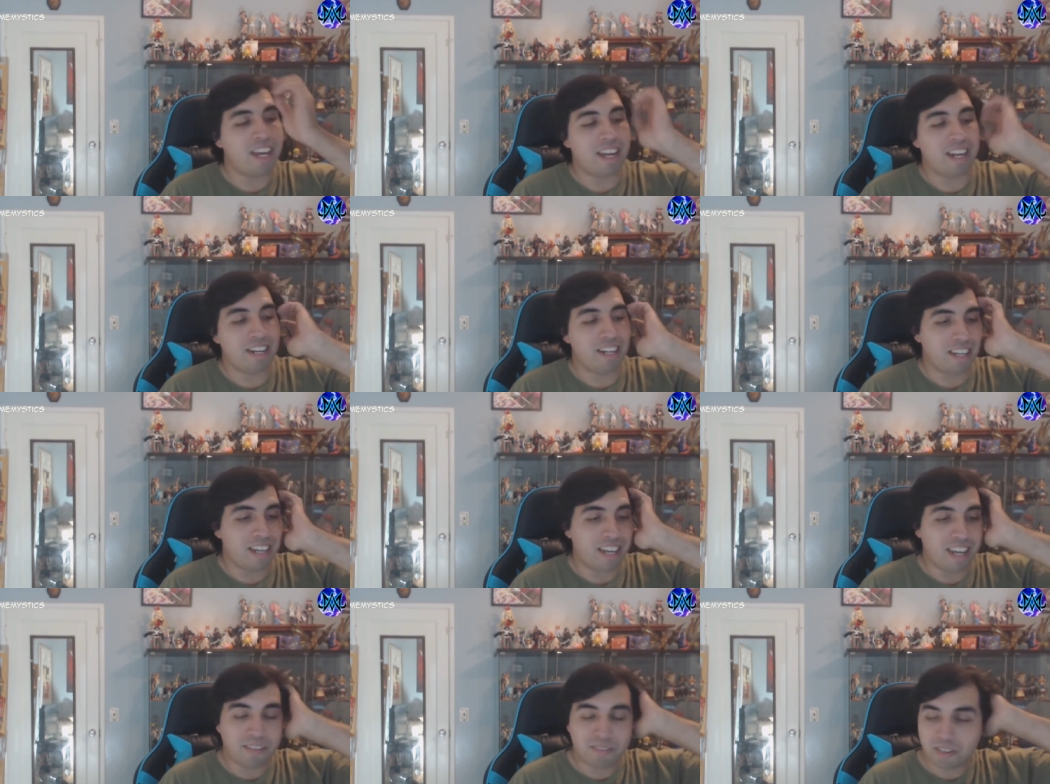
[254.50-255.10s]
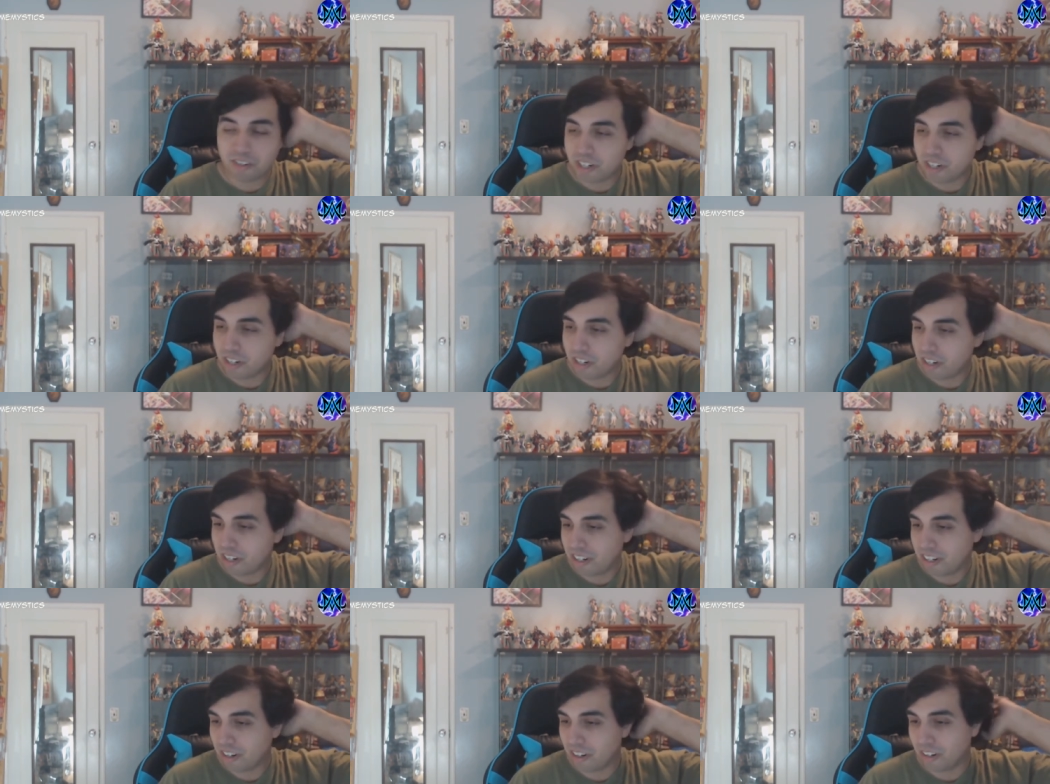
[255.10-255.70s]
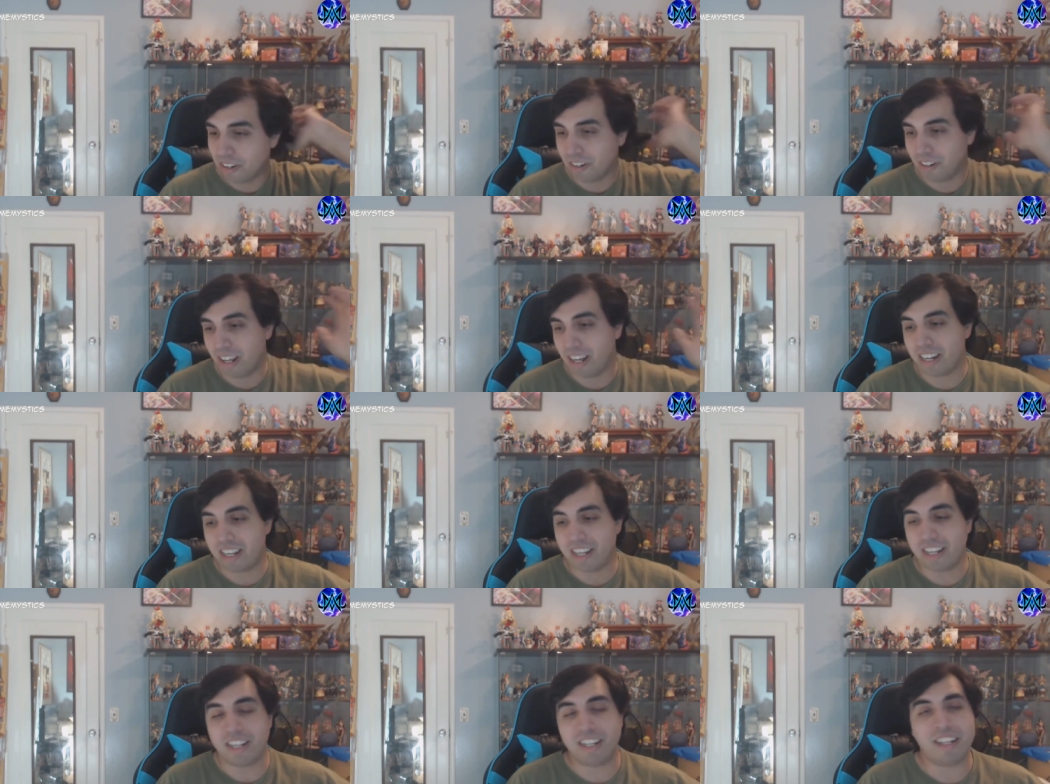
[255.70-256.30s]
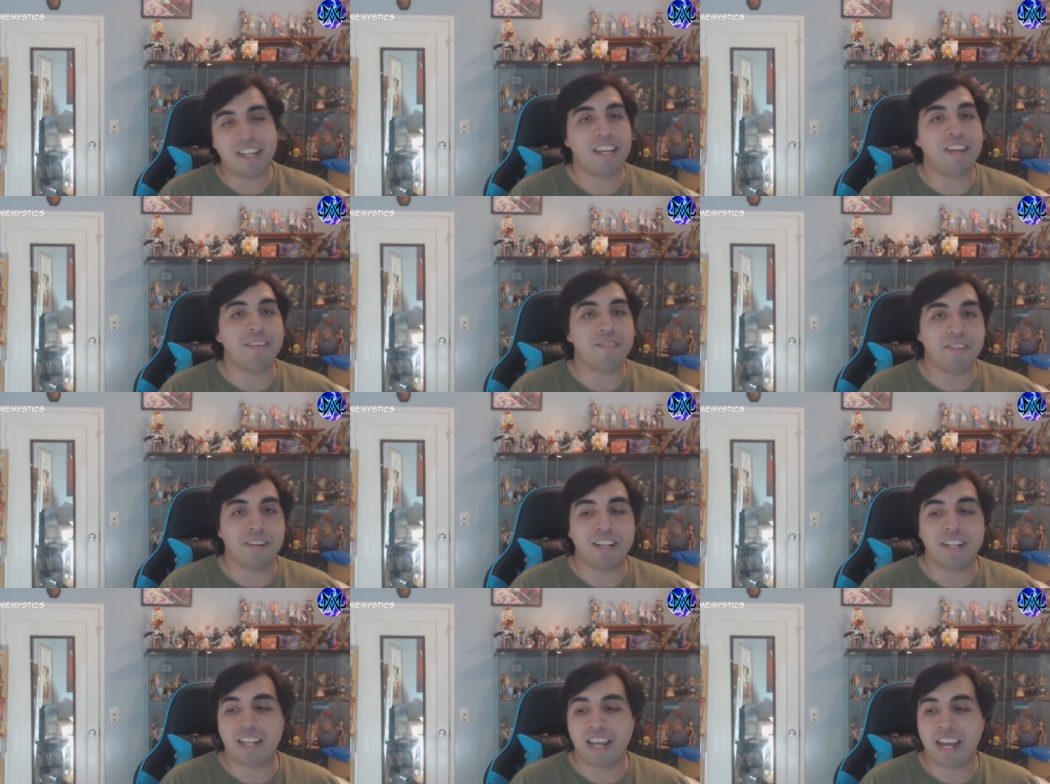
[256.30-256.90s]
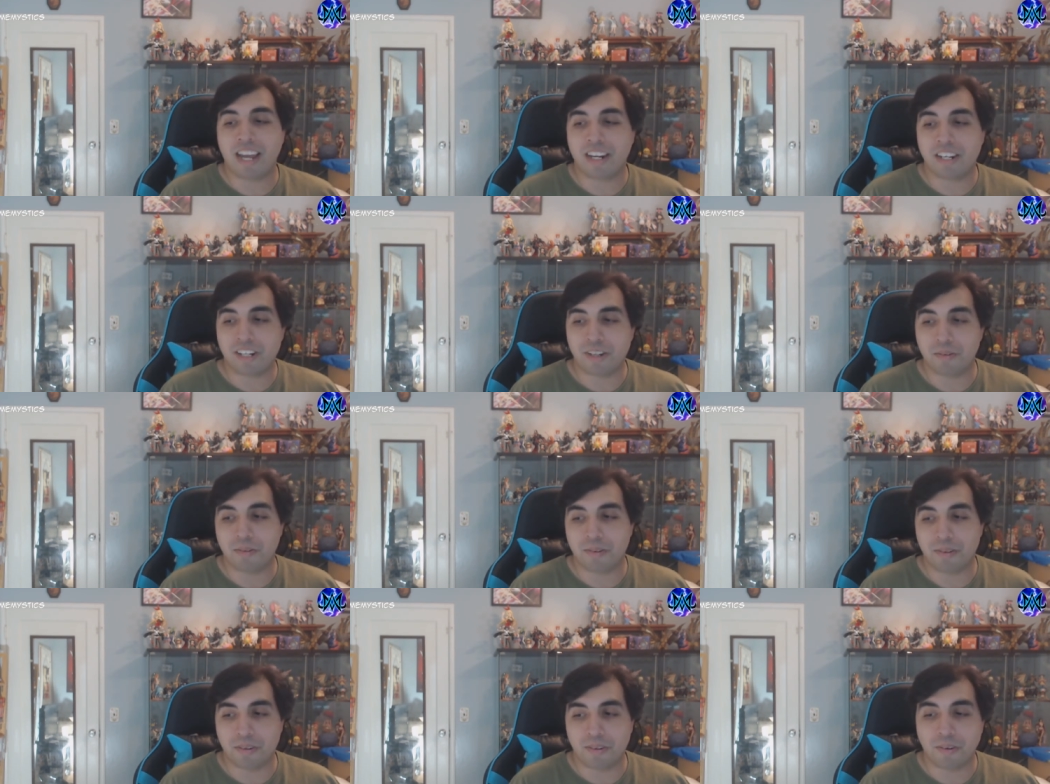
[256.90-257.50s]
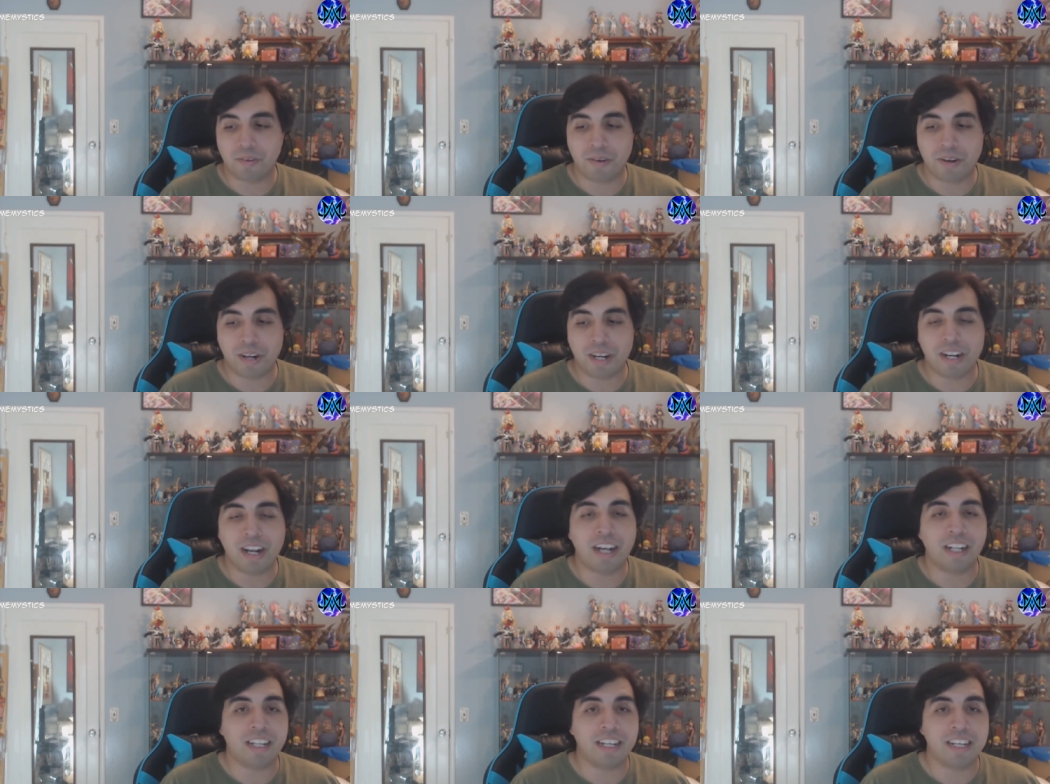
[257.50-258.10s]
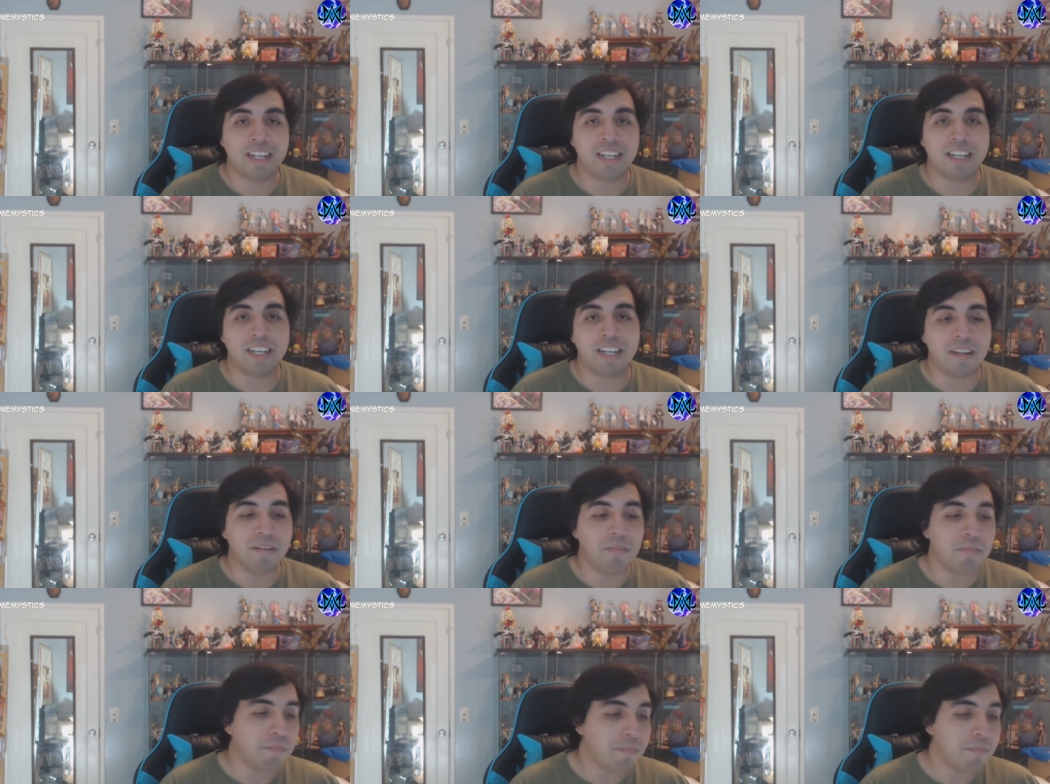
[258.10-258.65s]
And after she heard that they even did that, she was already not liking it.